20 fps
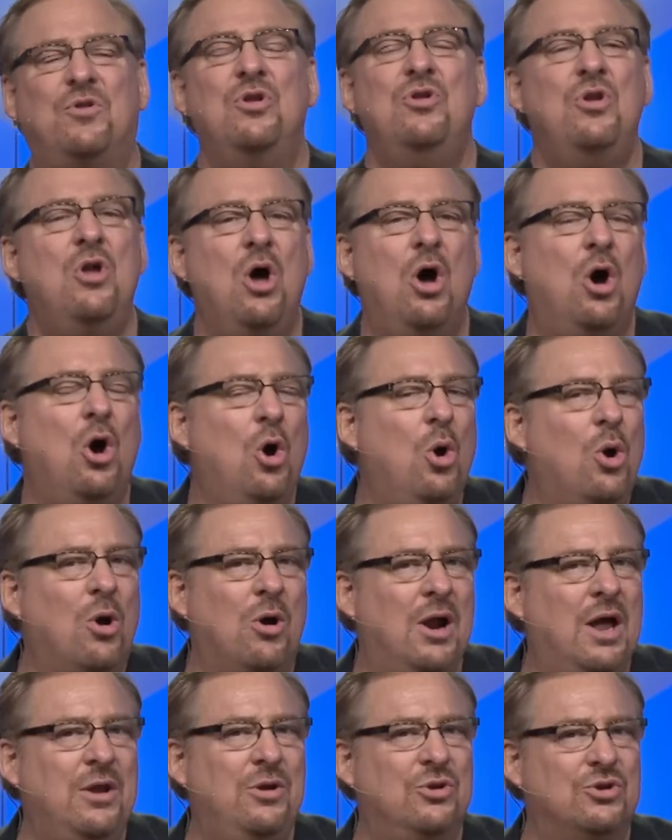to know
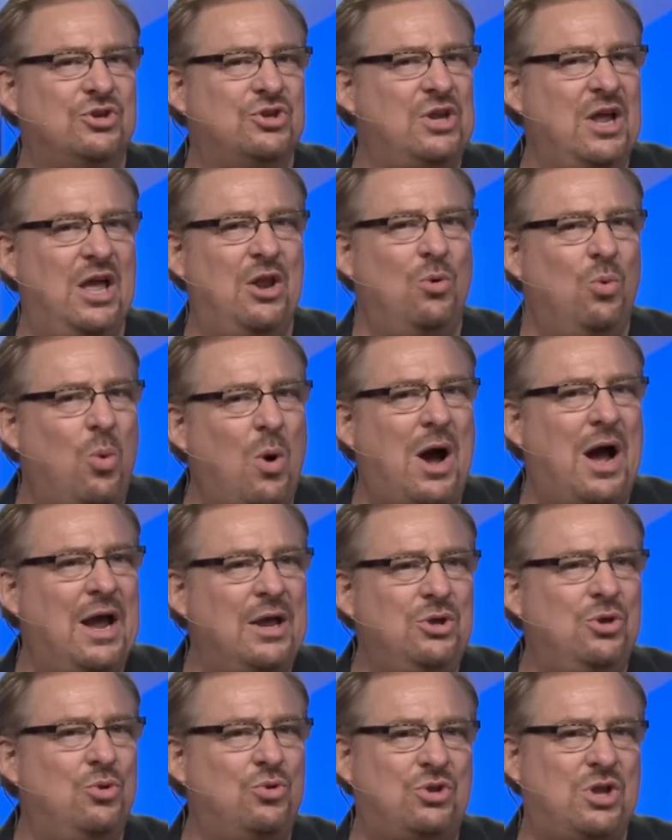or understand why
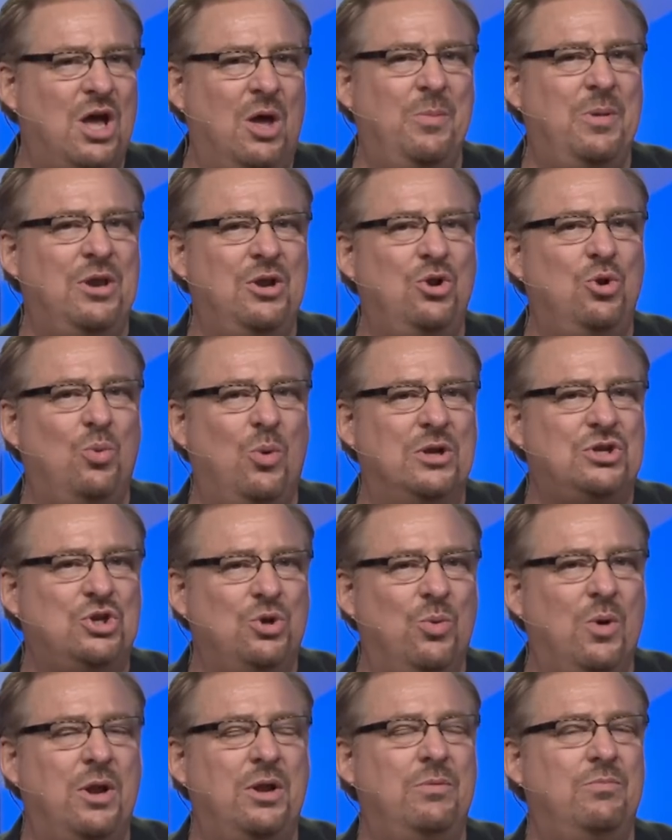you tell me to do what
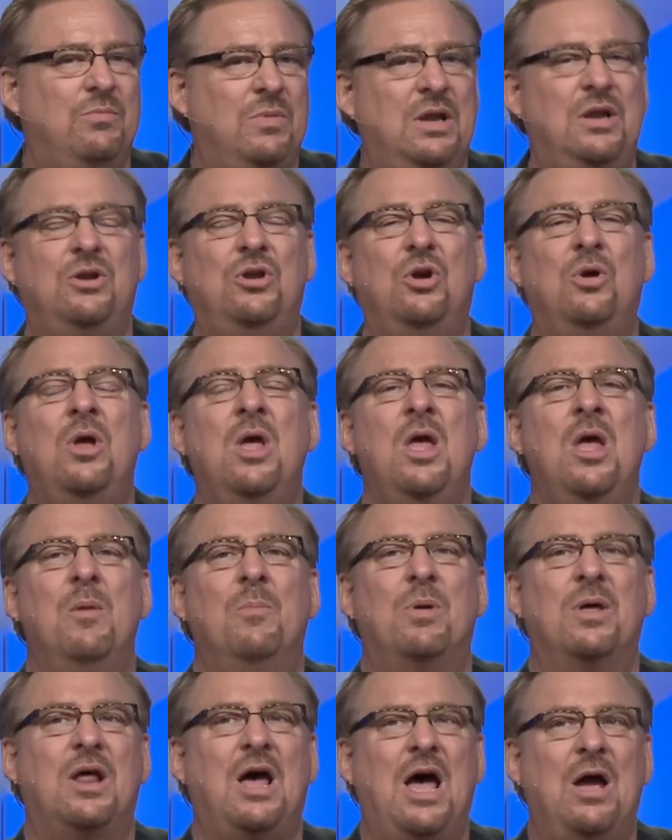you want me to do,
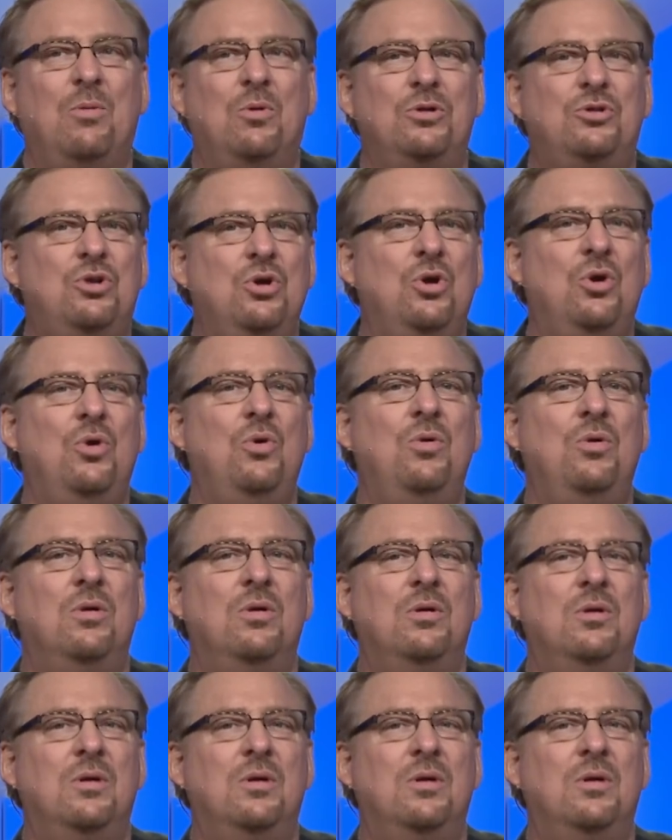but I will do